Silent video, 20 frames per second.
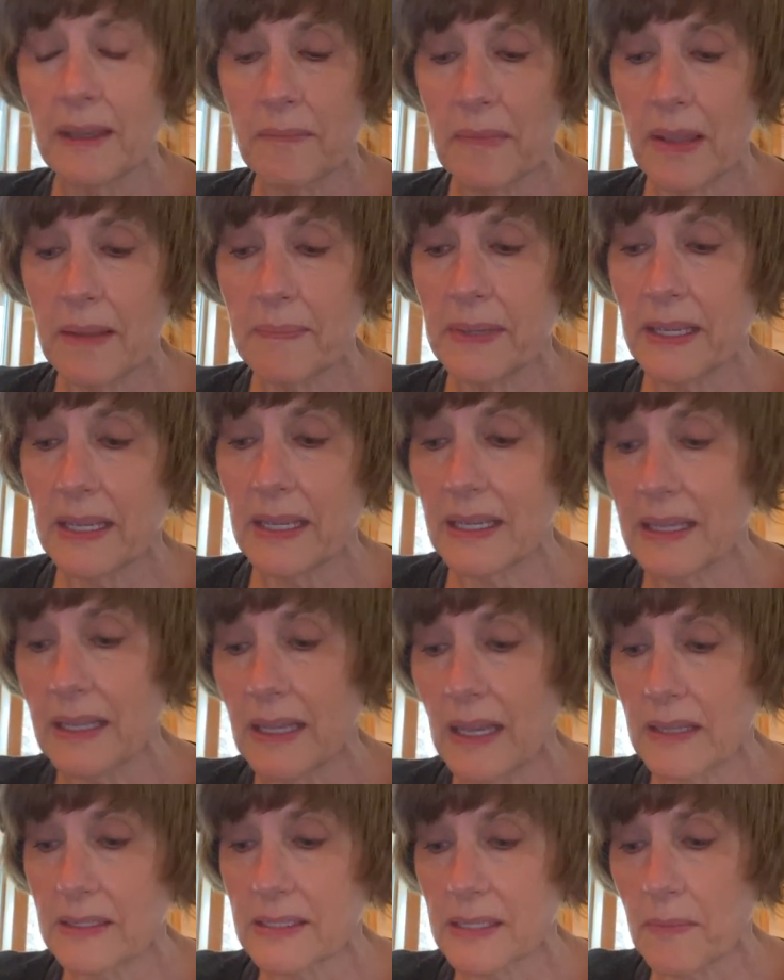
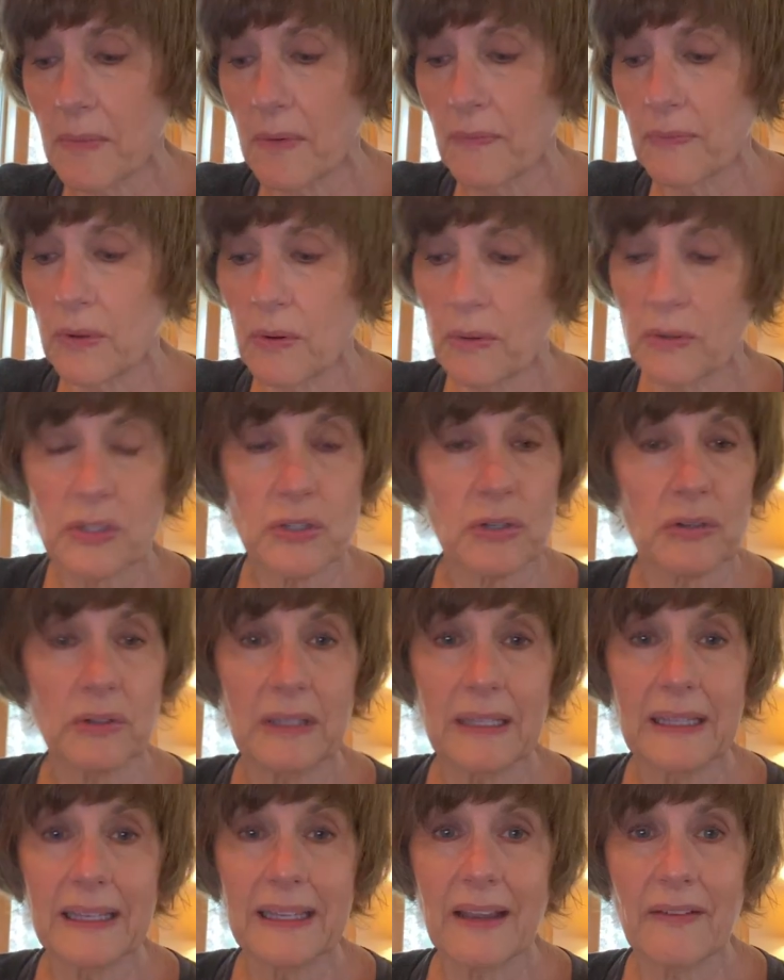Maybe some of you are
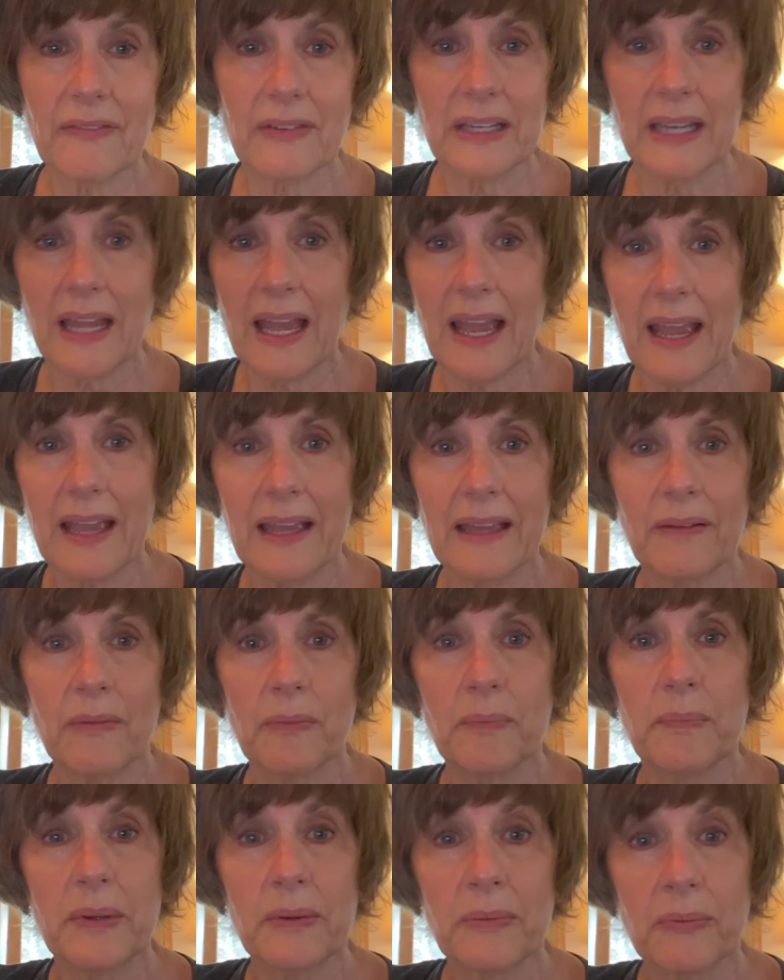journaling every day. It
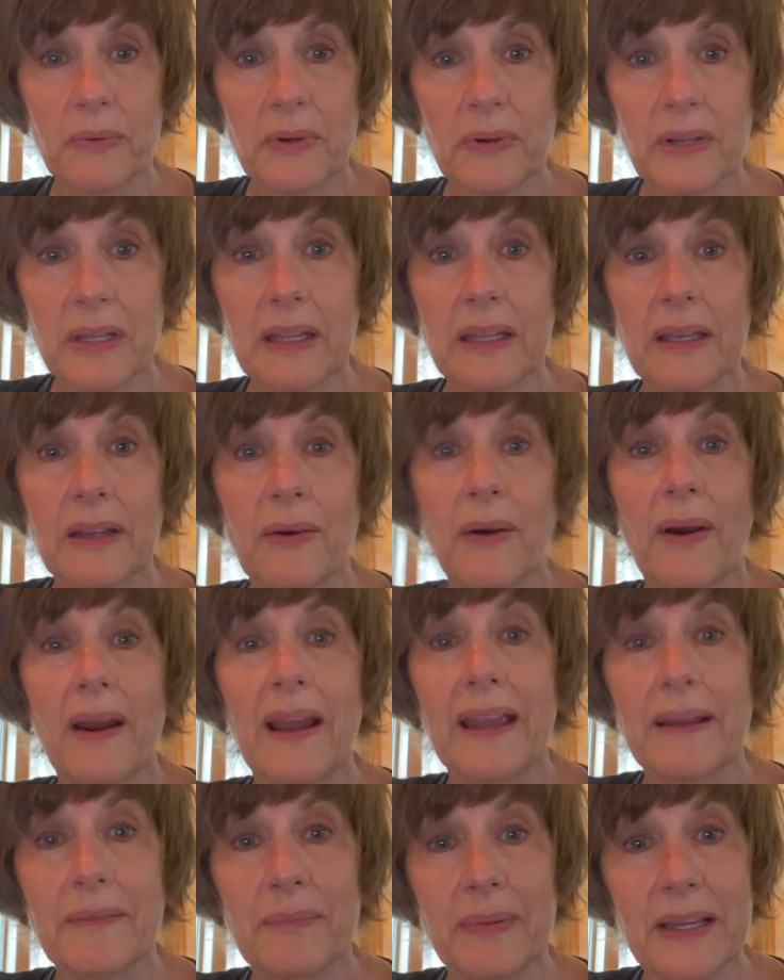would be really
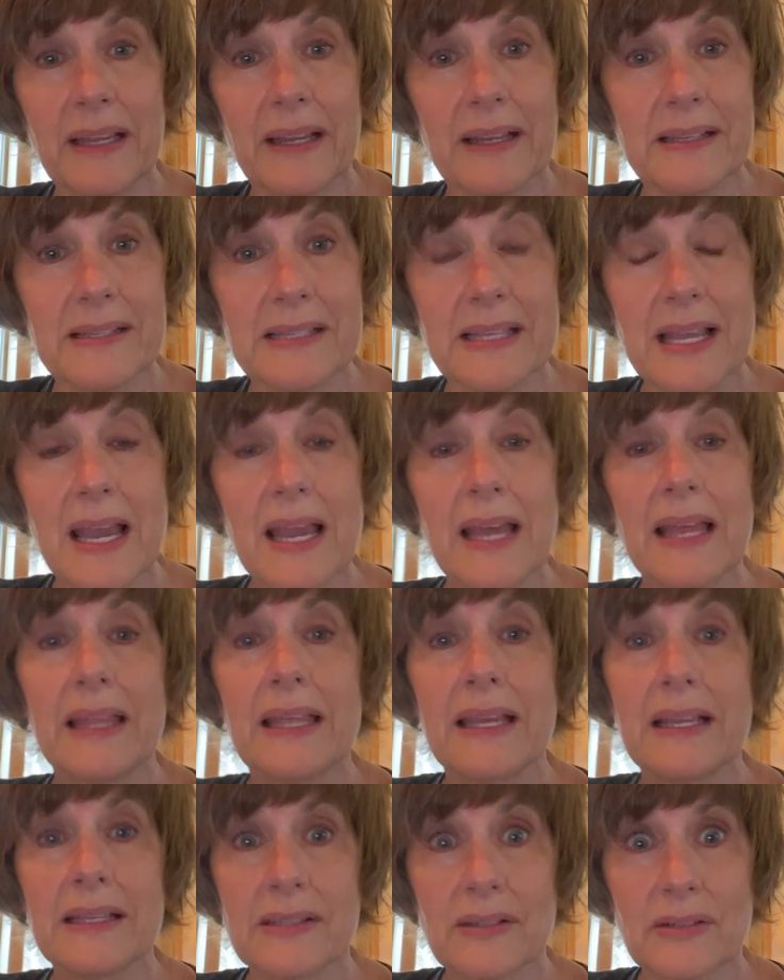great because
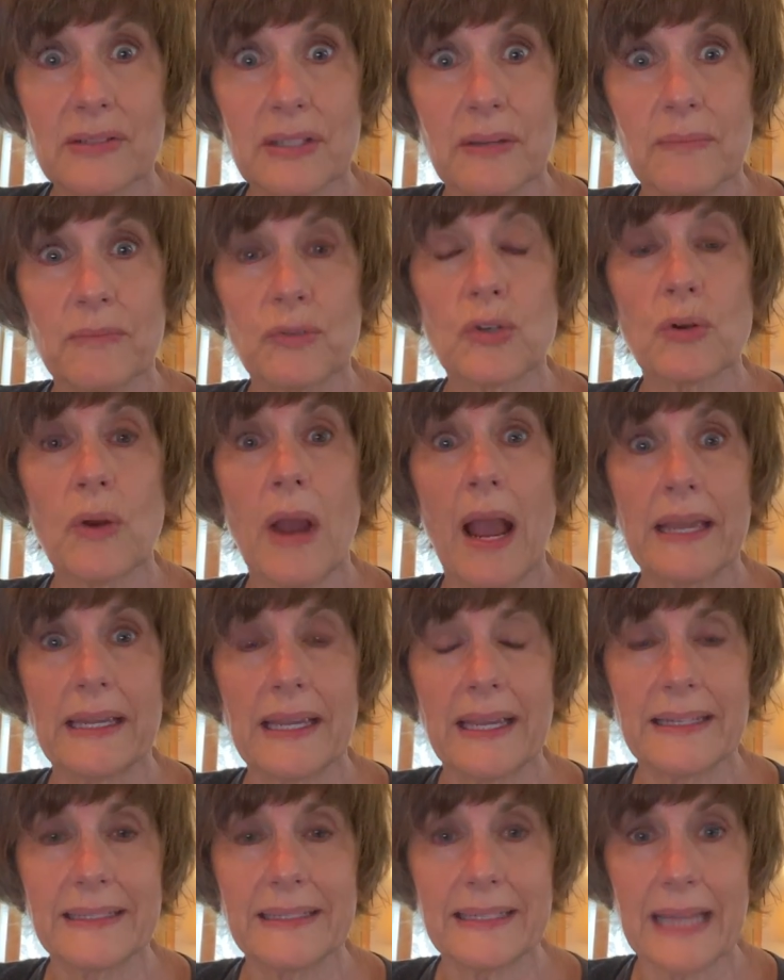these are some
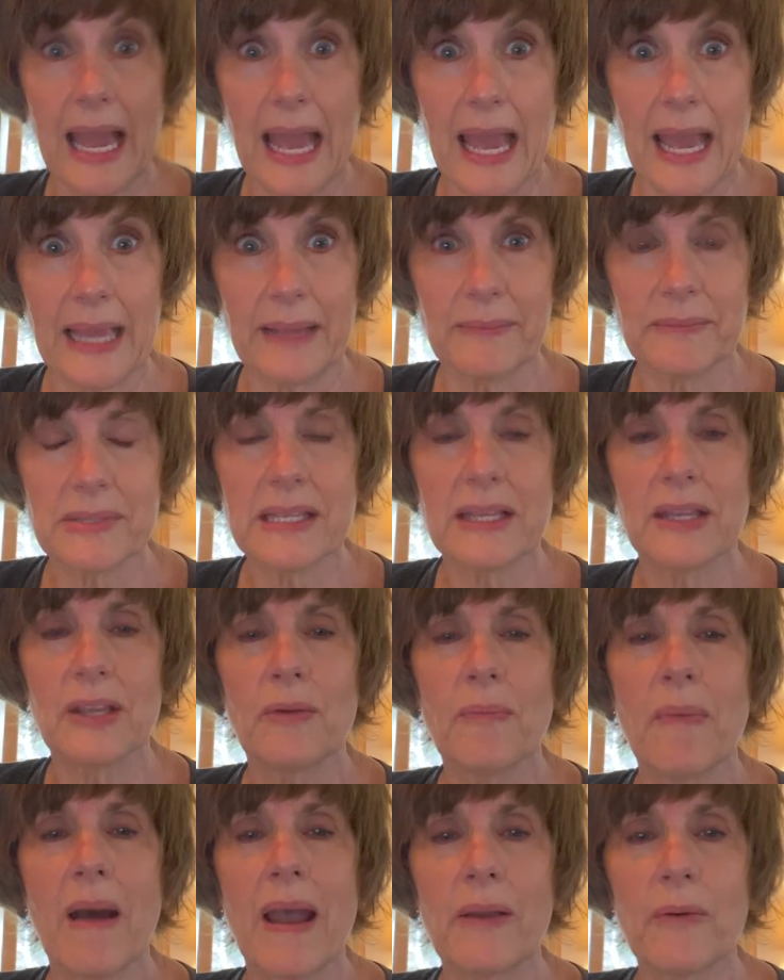trying times that
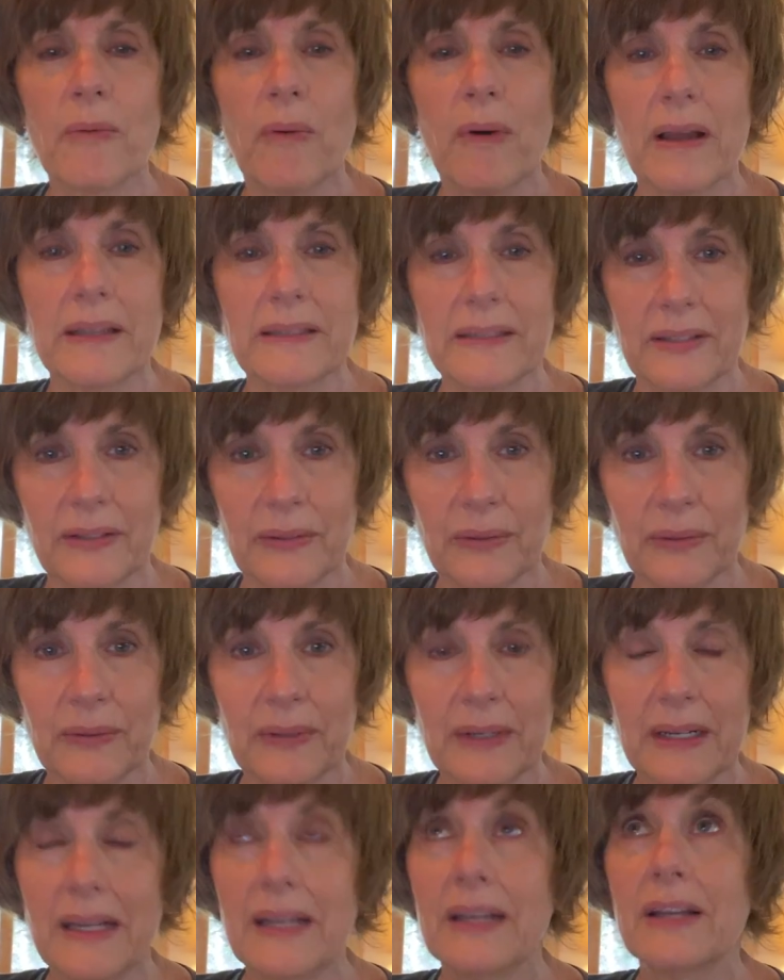you might want
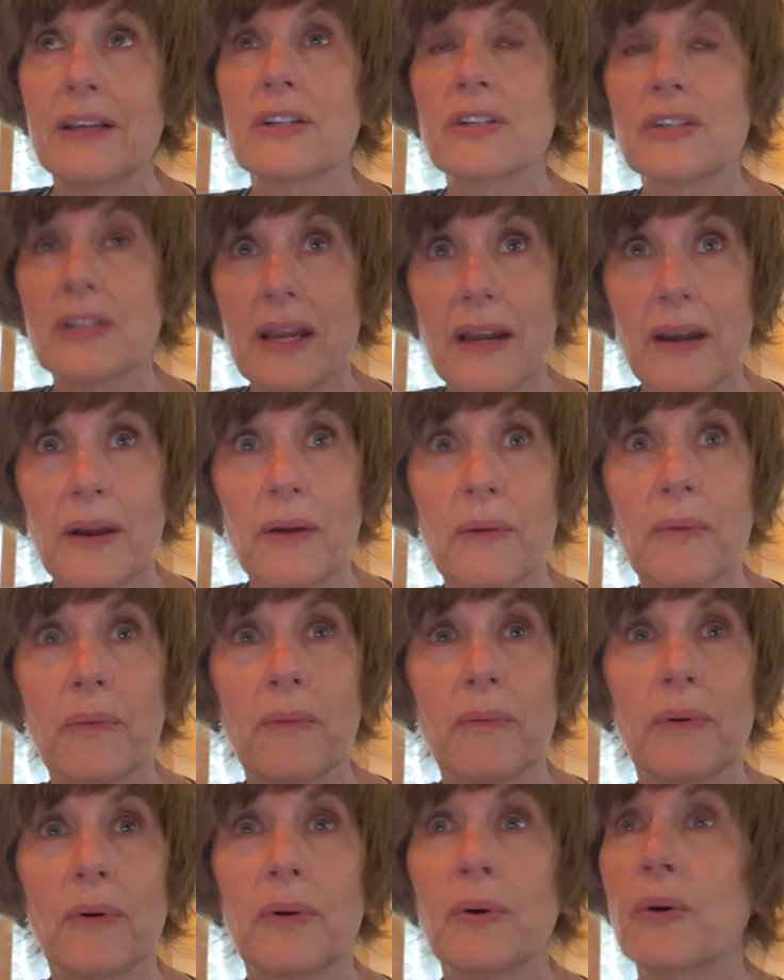to share.
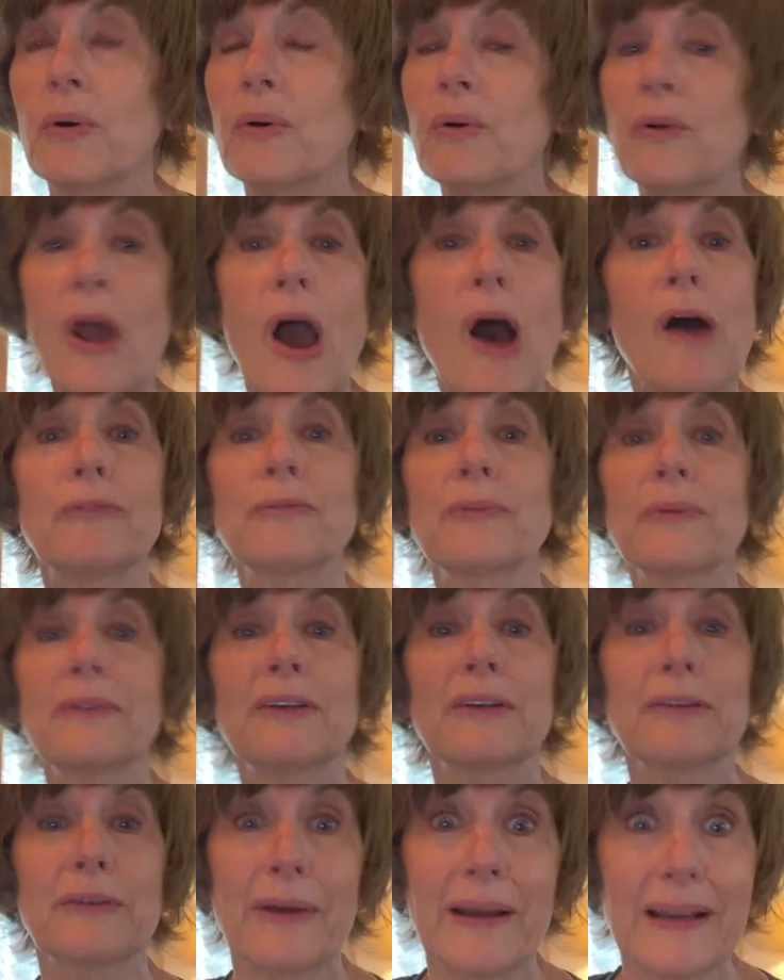Who knows, with
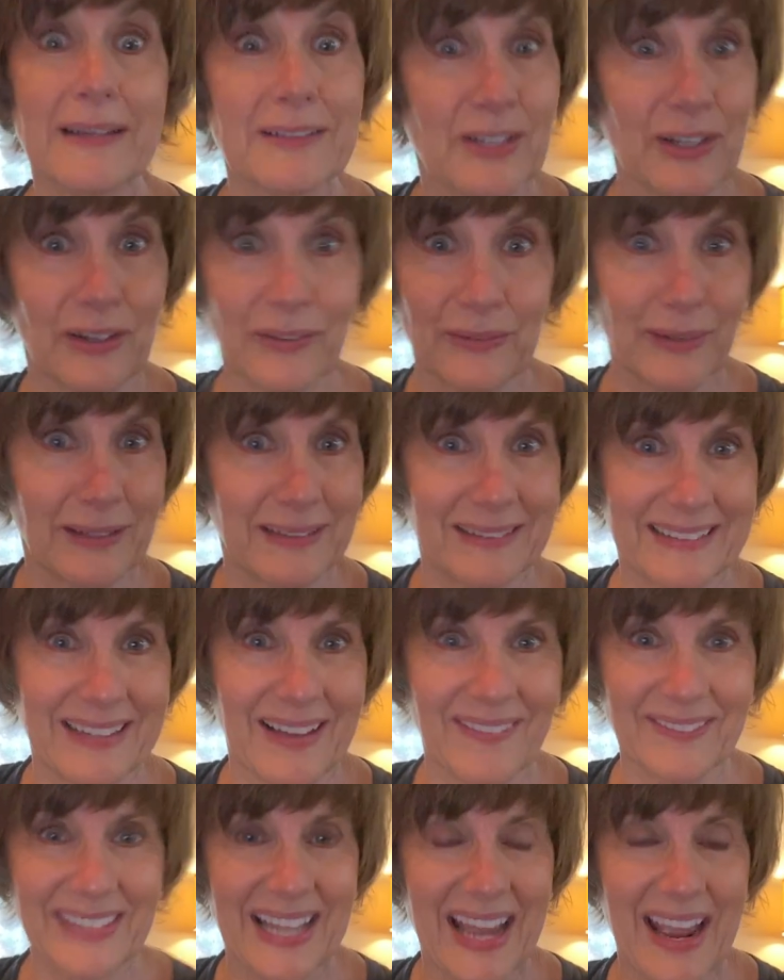your grandchildren
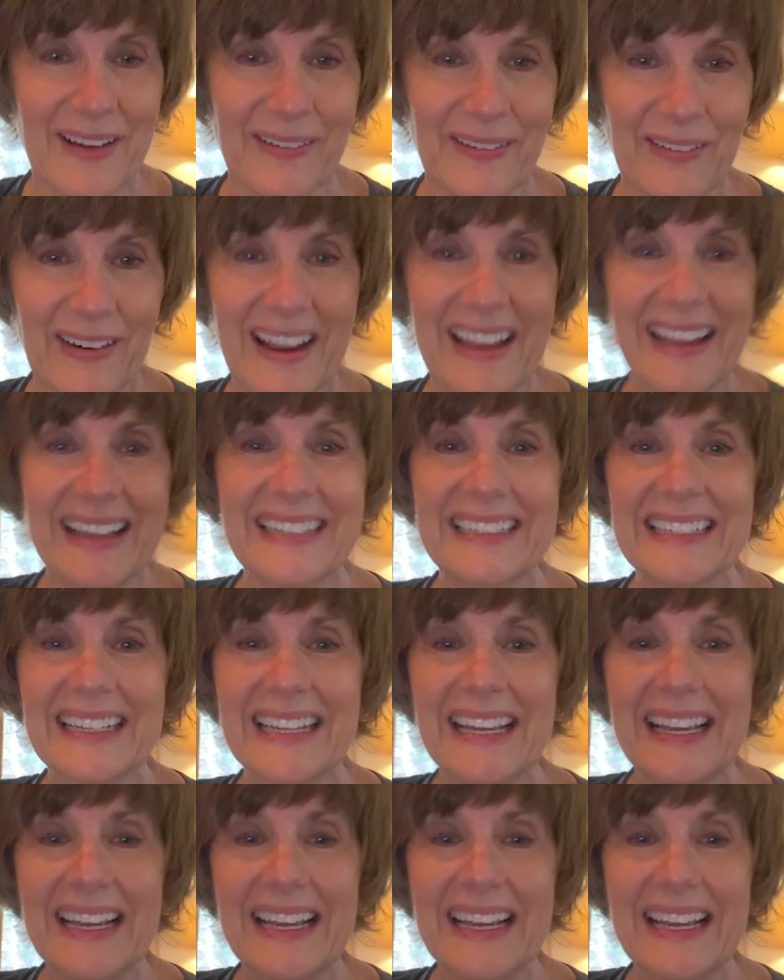someday, right?